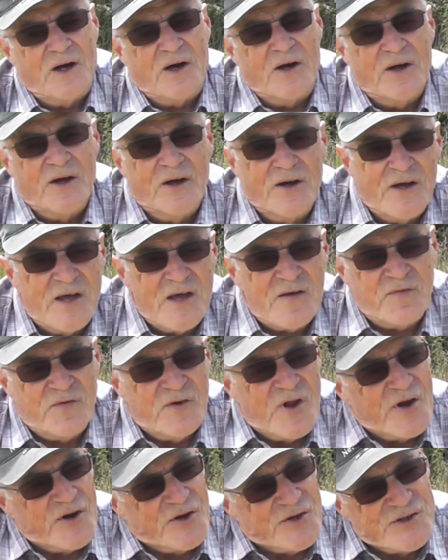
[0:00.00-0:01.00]
I have
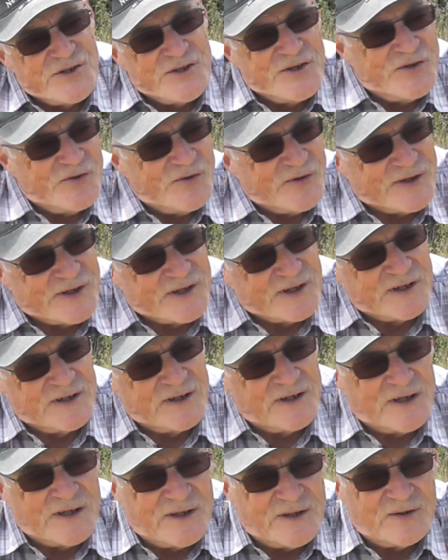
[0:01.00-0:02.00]
noticed
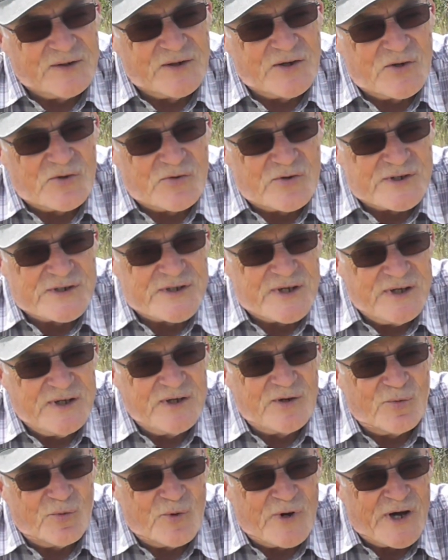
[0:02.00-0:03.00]
too, Chris,
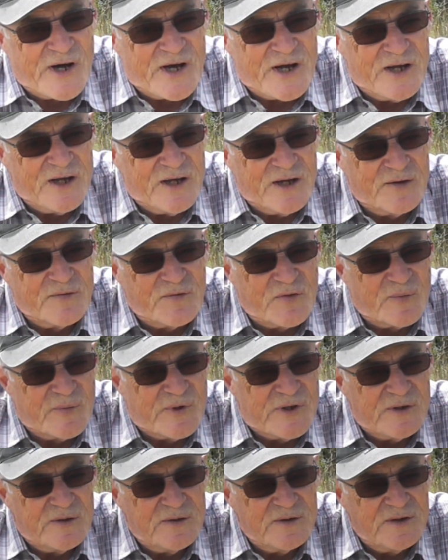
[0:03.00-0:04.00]
in a way, from
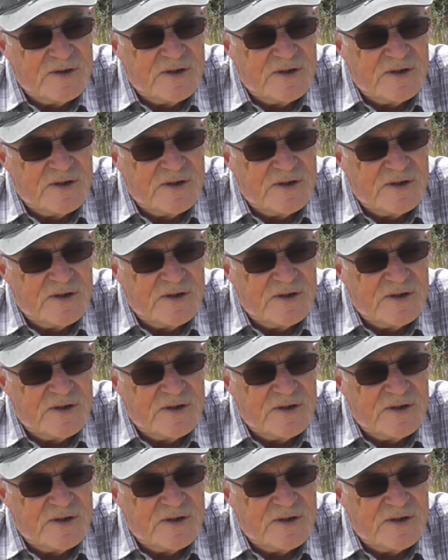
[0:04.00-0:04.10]
a